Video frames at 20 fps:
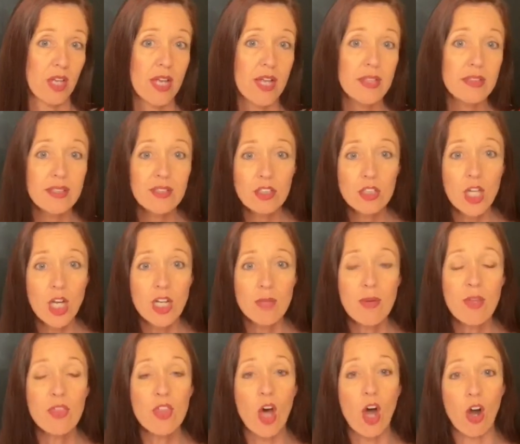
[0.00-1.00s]
Let's talk
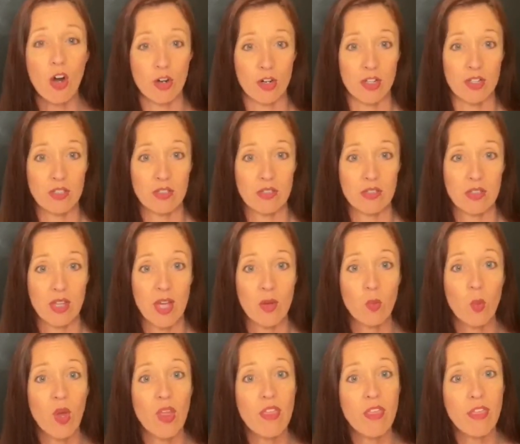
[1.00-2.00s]
about the artists and
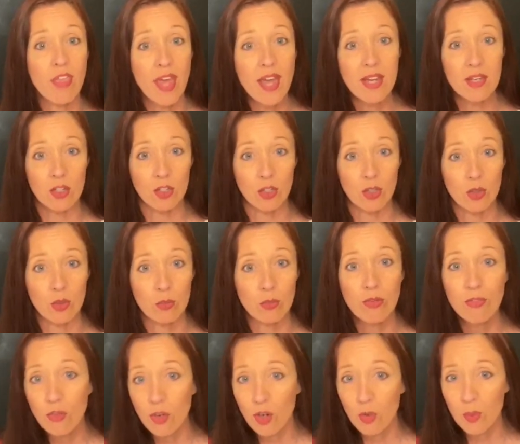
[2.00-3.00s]
what they do
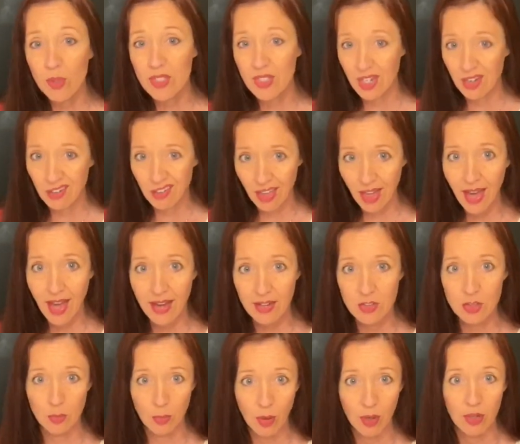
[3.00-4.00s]
before we tear the hacks
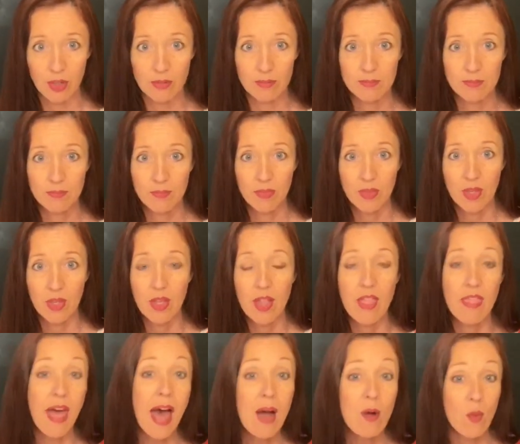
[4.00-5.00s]
apart.
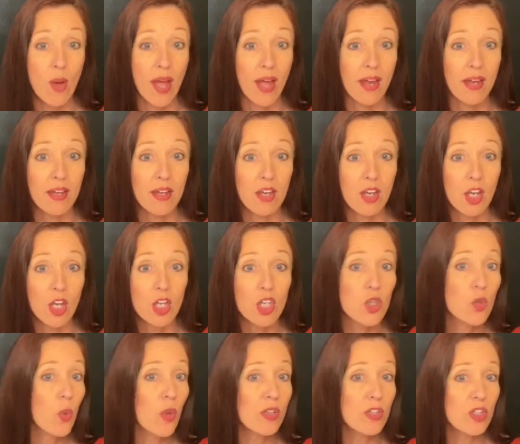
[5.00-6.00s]
That way,
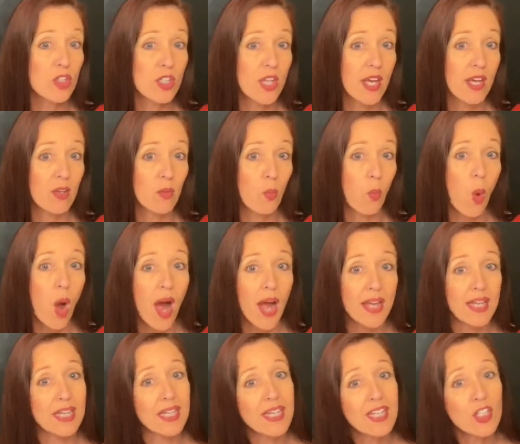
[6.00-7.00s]
you understand why
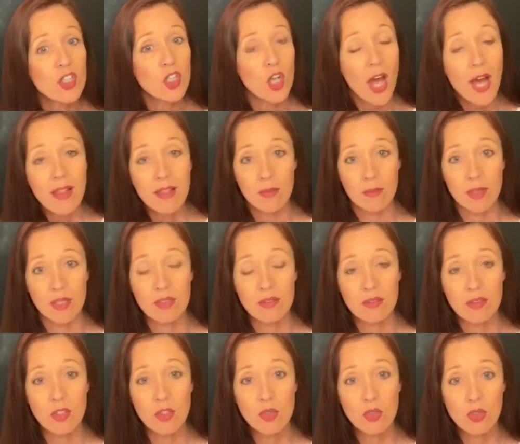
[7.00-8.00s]
each element
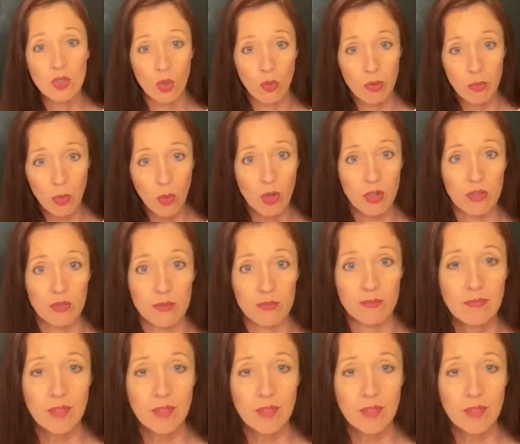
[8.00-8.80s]
is so important.